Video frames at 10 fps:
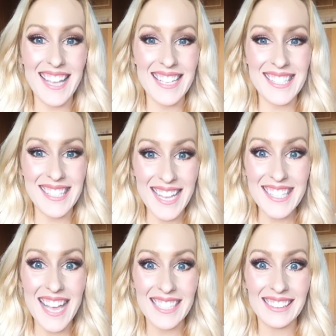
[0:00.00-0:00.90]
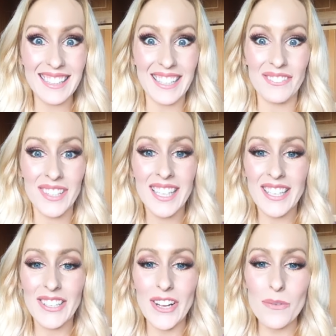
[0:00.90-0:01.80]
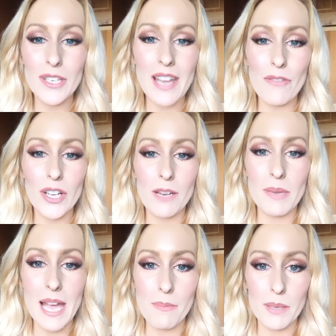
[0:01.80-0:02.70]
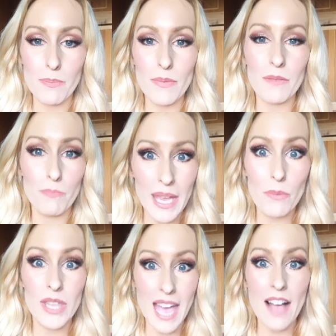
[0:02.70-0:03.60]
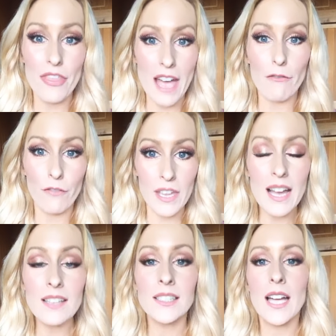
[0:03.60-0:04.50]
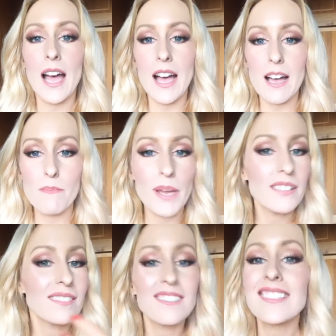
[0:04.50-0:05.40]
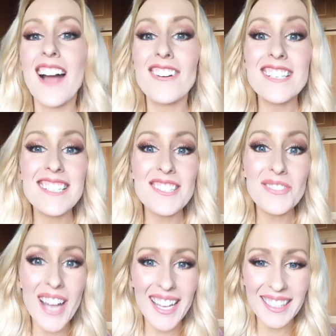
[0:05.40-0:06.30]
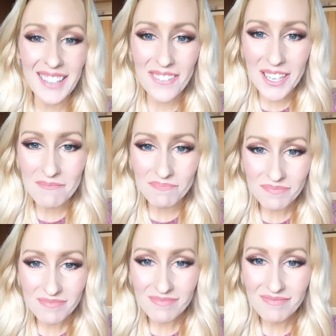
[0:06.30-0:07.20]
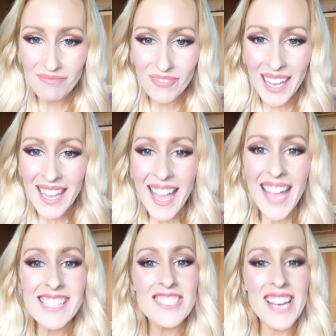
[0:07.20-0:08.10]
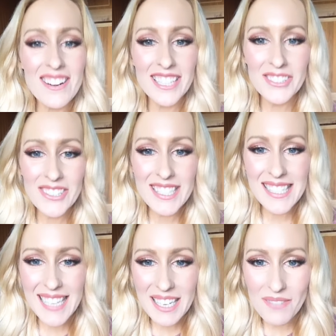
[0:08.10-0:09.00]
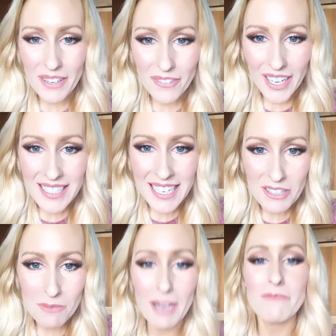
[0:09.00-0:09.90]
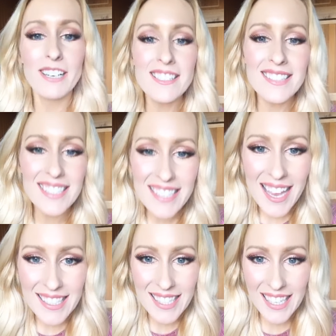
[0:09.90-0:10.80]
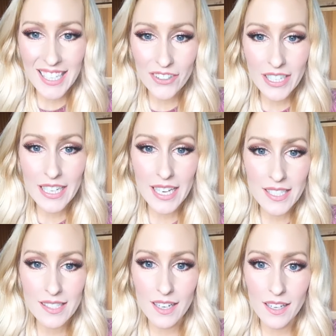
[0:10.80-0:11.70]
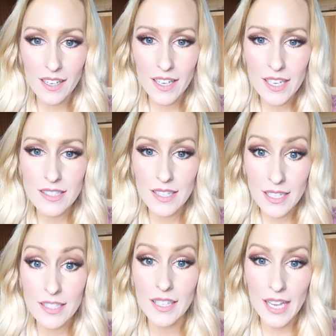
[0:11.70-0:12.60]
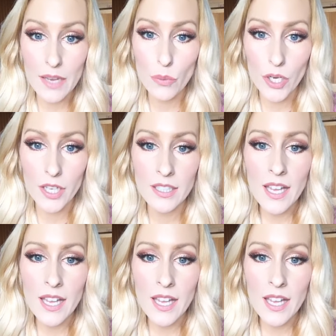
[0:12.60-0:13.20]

that's that's how to live. You know, we're never going to be able to be without that fear, um, but courage is the way. I love it. And Jared, good to see you, my friend. Hello, my friend. Yes, hearing is a is, is a key word.